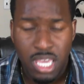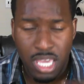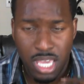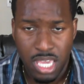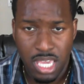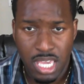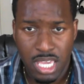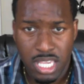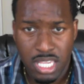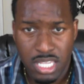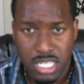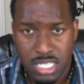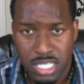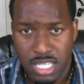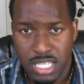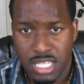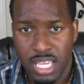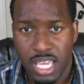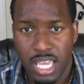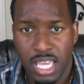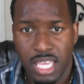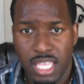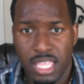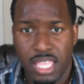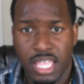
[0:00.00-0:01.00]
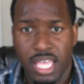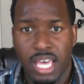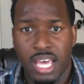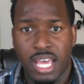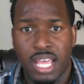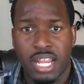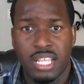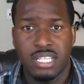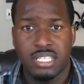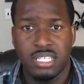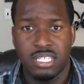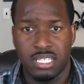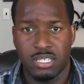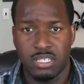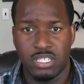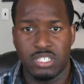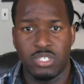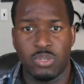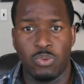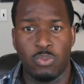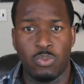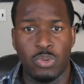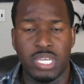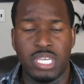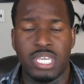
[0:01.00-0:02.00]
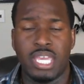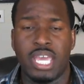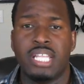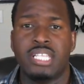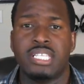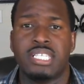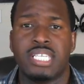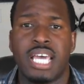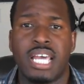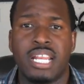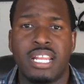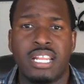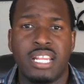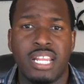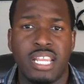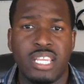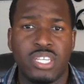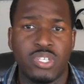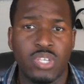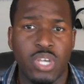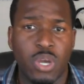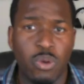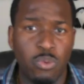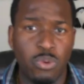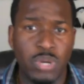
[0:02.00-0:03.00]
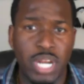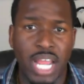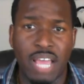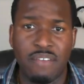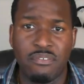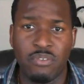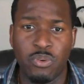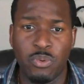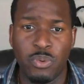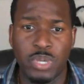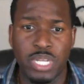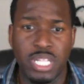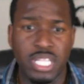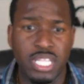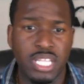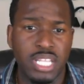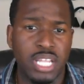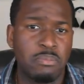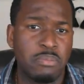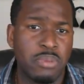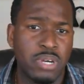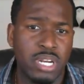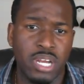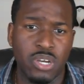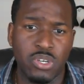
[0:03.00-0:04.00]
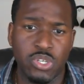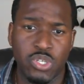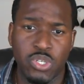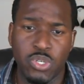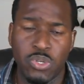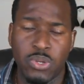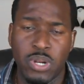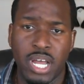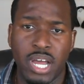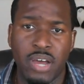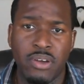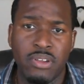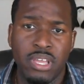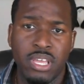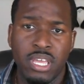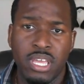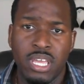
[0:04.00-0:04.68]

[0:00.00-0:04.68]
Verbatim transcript: is the day that it's a, it's a weekend, Saturday, so I won't have a weekly then, but I'll shoot out